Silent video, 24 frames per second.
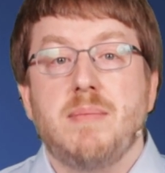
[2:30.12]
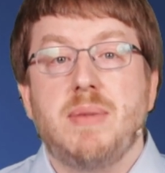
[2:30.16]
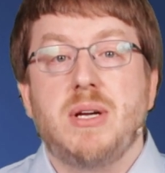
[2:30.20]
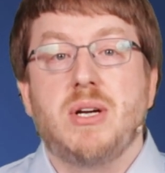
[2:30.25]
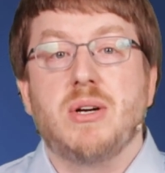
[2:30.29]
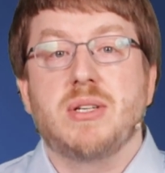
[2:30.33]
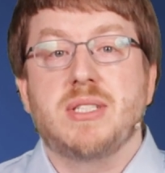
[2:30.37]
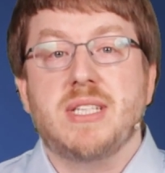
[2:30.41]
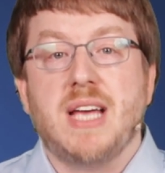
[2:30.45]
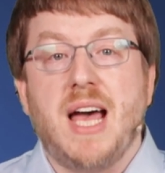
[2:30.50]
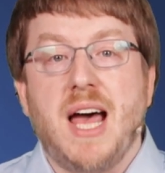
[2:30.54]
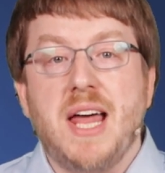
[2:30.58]

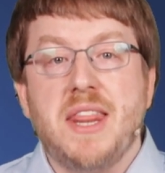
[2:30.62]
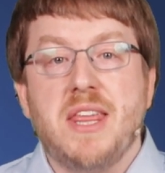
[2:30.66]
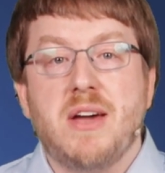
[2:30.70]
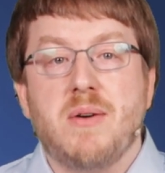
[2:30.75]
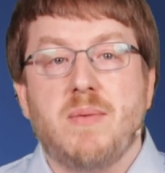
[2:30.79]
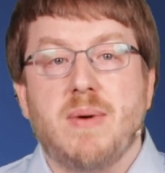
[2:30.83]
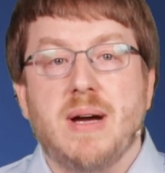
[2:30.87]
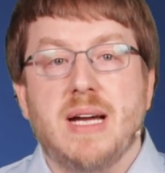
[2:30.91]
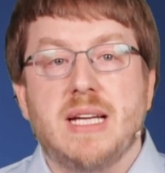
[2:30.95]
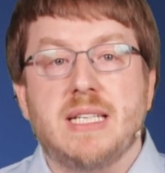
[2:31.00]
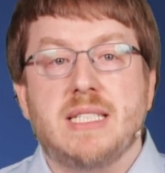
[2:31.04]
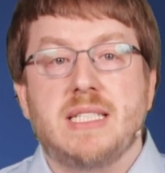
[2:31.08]
because
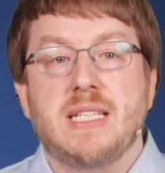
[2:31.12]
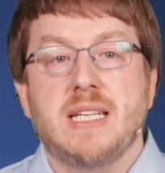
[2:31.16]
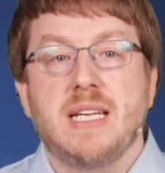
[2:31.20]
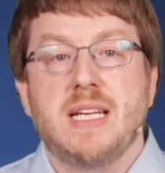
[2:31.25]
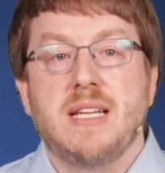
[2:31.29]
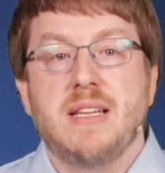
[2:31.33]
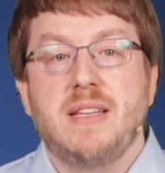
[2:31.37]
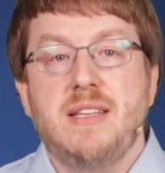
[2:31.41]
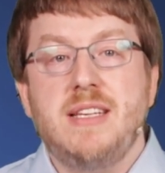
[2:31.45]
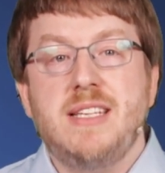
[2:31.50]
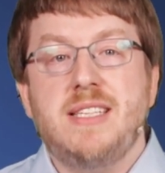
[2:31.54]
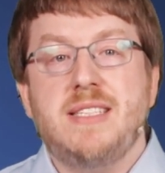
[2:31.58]
otherwise
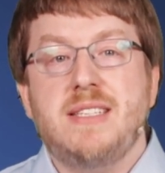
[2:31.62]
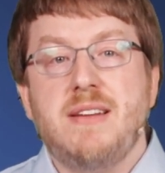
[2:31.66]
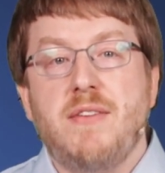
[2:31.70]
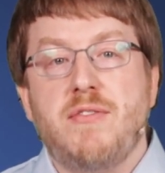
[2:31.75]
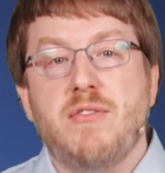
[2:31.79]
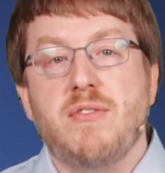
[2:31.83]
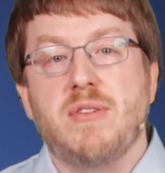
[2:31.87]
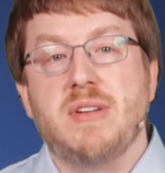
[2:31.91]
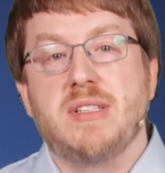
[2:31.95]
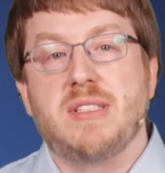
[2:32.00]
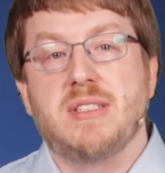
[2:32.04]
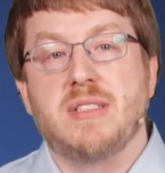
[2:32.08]
these
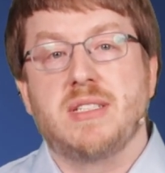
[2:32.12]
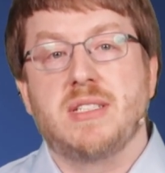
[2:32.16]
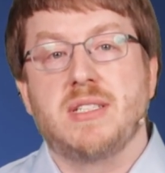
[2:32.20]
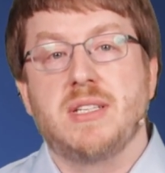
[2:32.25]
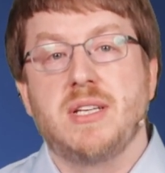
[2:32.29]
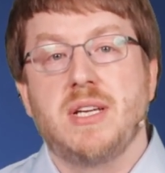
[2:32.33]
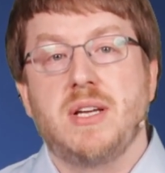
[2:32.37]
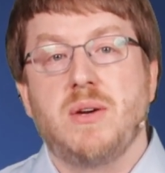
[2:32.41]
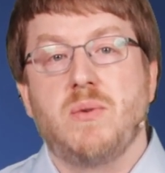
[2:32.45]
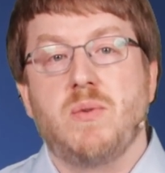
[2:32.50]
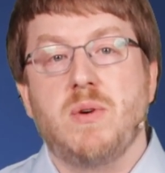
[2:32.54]
differences